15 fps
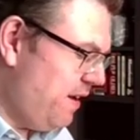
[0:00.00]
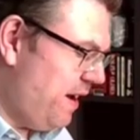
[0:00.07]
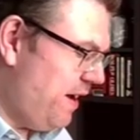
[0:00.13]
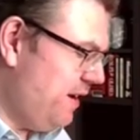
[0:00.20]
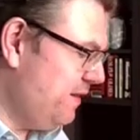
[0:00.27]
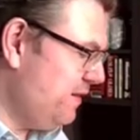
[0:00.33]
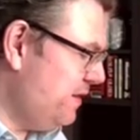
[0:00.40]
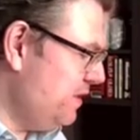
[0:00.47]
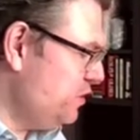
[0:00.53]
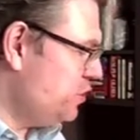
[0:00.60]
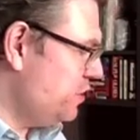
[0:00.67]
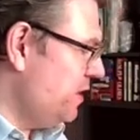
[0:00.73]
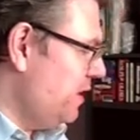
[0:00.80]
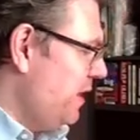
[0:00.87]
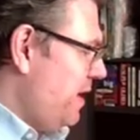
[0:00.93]
an
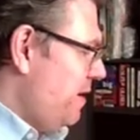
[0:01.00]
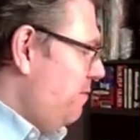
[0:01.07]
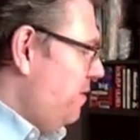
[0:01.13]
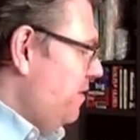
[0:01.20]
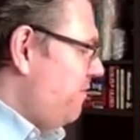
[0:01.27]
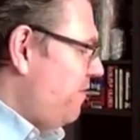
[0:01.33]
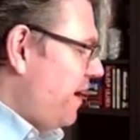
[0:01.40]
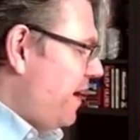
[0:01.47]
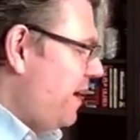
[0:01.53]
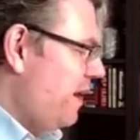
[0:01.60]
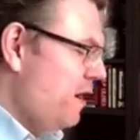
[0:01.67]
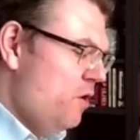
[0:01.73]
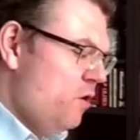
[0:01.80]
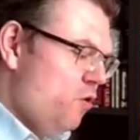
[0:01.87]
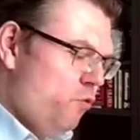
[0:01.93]
additional amplifier